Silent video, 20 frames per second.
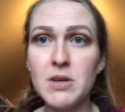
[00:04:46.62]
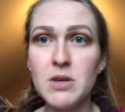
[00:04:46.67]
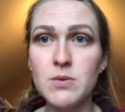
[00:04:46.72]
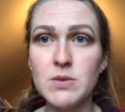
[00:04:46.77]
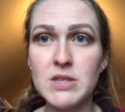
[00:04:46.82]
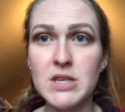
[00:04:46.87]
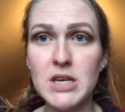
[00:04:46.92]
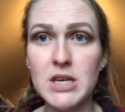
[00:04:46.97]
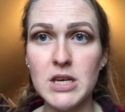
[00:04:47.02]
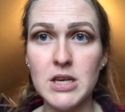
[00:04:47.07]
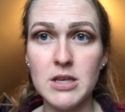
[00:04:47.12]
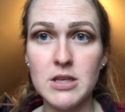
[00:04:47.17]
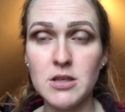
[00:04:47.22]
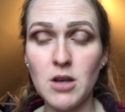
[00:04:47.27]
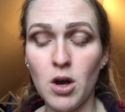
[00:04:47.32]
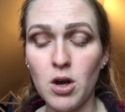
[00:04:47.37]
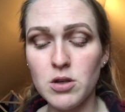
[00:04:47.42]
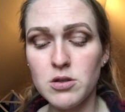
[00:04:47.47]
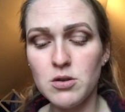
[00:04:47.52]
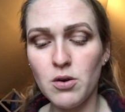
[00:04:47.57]
using is
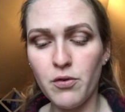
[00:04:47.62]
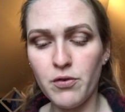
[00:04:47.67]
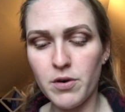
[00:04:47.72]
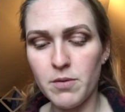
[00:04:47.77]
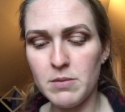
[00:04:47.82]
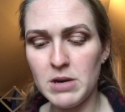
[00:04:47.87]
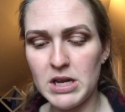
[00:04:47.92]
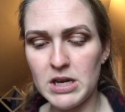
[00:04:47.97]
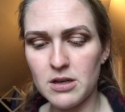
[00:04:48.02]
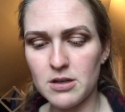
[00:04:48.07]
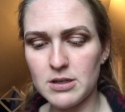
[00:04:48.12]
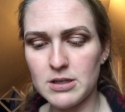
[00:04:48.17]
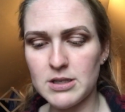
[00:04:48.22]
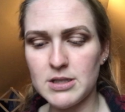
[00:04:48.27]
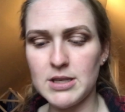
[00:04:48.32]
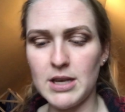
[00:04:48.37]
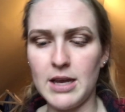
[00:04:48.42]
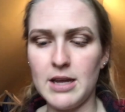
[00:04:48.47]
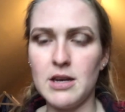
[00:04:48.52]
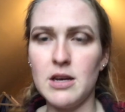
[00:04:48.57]
also from
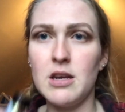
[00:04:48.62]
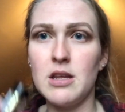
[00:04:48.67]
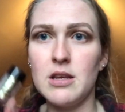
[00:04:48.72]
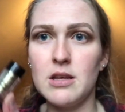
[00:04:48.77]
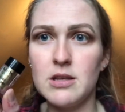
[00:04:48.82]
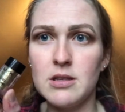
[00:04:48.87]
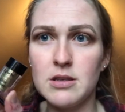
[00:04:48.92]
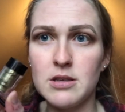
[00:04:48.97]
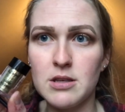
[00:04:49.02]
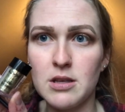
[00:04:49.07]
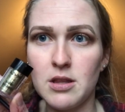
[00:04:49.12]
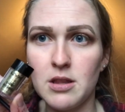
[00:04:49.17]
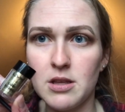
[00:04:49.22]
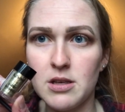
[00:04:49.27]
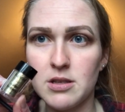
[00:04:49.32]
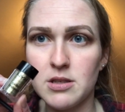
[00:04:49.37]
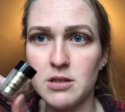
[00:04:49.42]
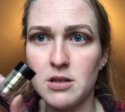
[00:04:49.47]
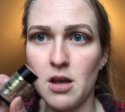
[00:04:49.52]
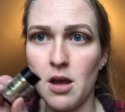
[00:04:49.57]
NYX, and it is
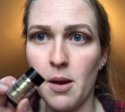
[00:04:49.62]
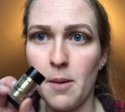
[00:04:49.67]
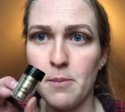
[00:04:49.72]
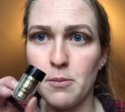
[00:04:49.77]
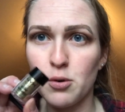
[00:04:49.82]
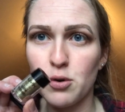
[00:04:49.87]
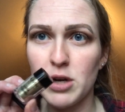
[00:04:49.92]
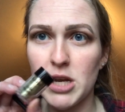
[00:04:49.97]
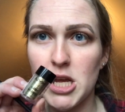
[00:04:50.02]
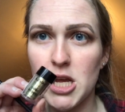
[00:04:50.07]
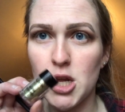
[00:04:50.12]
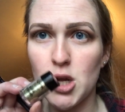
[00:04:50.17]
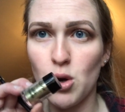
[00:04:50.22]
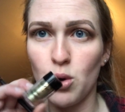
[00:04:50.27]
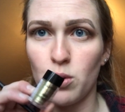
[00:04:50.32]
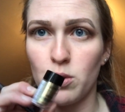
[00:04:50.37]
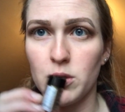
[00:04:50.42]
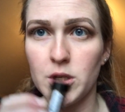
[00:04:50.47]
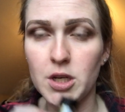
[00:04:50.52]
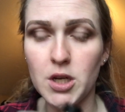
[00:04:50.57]
this pretty
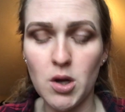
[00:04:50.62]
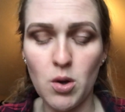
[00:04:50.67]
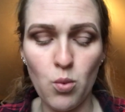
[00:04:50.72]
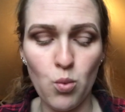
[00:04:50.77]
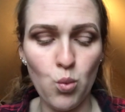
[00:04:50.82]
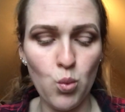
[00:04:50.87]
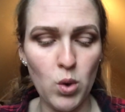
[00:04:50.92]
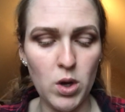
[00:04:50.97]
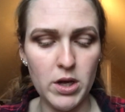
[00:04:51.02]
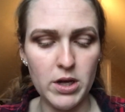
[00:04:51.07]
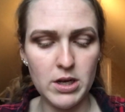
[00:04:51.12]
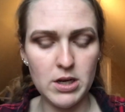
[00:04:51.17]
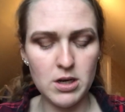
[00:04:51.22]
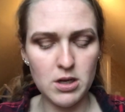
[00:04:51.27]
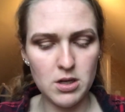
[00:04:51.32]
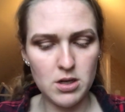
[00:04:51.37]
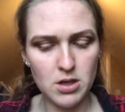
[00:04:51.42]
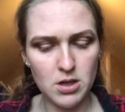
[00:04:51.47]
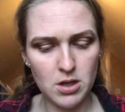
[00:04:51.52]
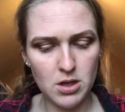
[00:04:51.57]
gold one.
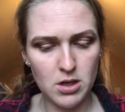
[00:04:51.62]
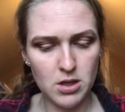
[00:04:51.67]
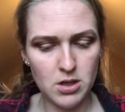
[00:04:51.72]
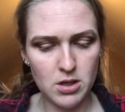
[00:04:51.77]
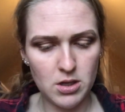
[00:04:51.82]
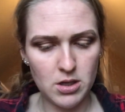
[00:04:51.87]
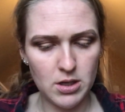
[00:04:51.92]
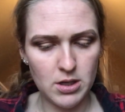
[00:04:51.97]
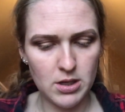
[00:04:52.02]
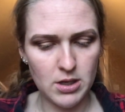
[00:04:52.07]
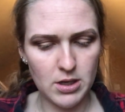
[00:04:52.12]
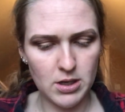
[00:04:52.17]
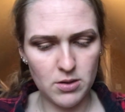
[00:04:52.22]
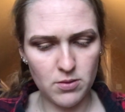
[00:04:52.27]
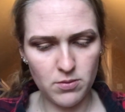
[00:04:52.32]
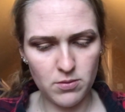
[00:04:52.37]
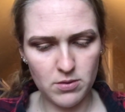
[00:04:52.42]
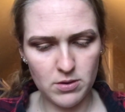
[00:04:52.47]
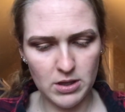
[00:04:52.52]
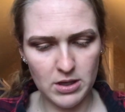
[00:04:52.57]
I
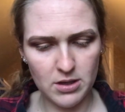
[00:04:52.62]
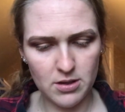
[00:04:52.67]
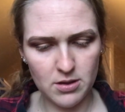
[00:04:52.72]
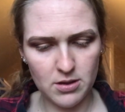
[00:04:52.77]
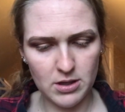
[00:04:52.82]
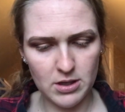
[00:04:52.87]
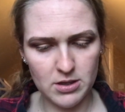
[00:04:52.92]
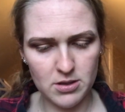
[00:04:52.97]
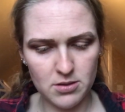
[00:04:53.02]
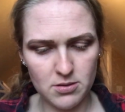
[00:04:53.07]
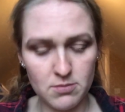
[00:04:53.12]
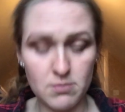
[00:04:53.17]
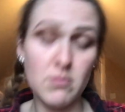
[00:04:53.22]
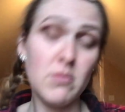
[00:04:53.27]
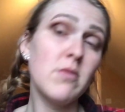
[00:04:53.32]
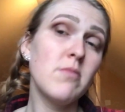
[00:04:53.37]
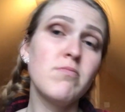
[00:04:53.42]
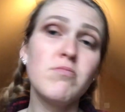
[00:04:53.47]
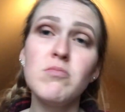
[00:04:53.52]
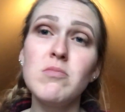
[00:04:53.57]
don't think it
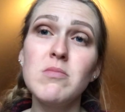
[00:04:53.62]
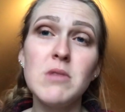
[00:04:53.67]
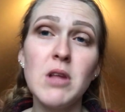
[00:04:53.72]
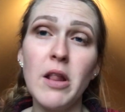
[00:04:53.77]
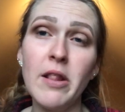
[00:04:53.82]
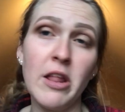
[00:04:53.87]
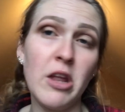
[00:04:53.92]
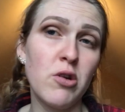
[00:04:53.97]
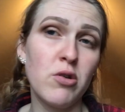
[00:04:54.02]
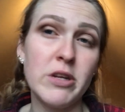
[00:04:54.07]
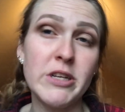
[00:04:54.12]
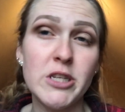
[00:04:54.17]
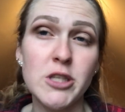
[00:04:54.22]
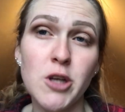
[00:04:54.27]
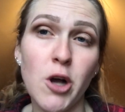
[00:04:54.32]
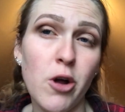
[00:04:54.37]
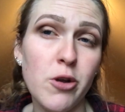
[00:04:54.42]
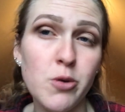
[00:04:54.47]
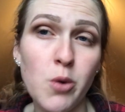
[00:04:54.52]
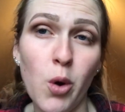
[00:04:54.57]
literally just
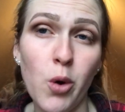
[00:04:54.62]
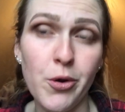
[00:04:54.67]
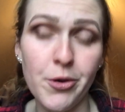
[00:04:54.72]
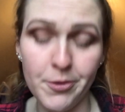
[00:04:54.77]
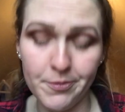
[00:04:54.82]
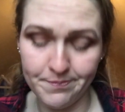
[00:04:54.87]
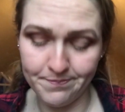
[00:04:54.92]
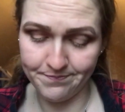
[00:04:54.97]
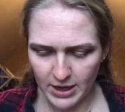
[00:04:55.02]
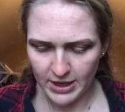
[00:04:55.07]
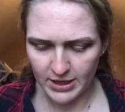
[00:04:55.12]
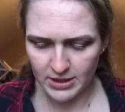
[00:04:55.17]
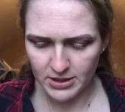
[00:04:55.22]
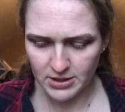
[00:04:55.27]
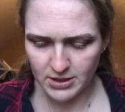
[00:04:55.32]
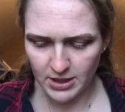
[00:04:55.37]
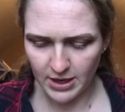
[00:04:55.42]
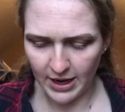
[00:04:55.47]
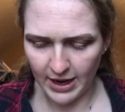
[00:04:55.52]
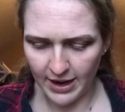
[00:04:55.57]
called gold. I
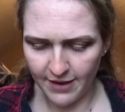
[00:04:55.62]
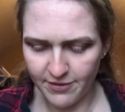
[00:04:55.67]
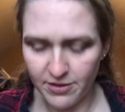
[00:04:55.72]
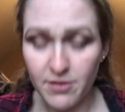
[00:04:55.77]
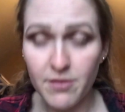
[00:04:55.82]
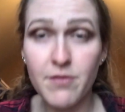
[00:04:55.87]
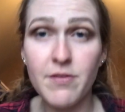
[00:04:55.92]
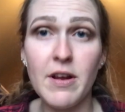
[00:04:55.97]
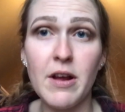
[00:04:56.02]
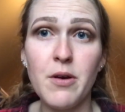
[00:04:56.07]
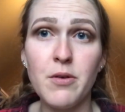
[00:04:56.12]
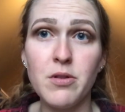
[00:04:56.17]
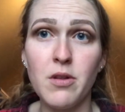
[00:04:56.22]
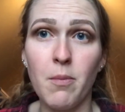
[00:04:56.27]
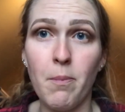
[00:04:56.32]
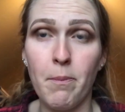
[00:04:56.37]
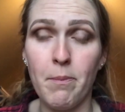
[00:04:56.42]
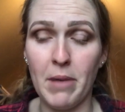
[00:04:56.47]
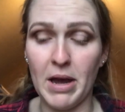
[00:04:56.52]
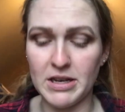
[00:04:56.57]
just haven't found the
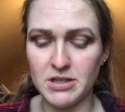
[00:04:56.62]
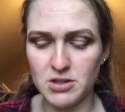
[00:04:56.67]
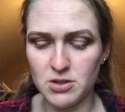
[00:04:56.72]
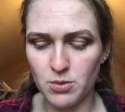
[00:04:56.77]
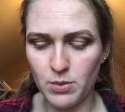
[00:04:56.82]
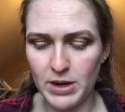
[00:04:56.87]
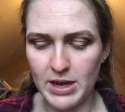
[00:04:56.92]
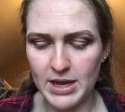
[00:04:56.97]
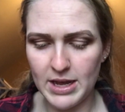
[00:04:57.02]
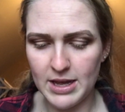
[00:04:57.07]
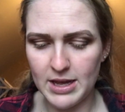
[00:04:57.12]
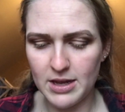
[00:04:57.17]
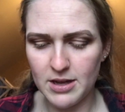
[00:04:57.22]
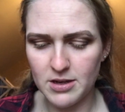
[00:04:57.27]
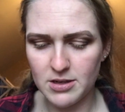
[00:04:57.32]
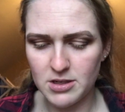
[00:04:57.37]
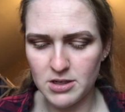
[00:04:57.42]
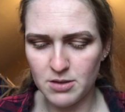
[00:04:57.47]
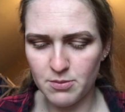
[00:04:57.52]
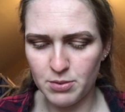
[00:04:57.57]
best
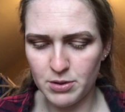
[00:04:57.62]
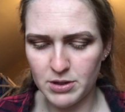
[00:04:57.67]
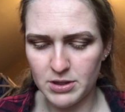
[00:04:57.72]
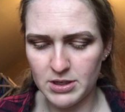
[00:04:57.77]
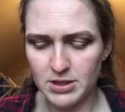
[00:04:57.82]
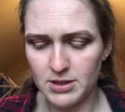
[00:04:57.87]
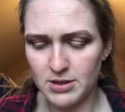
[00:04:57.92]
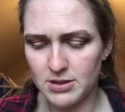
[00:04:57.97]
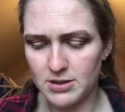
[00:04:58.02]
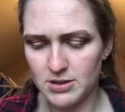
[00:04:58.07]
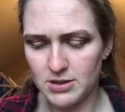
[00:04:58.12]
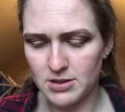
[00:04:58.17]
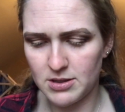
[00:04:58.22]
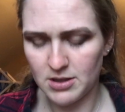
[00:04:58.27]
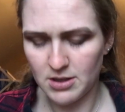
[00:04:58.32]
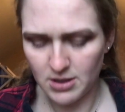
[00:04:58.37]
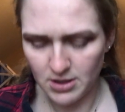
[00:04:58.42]
way to put this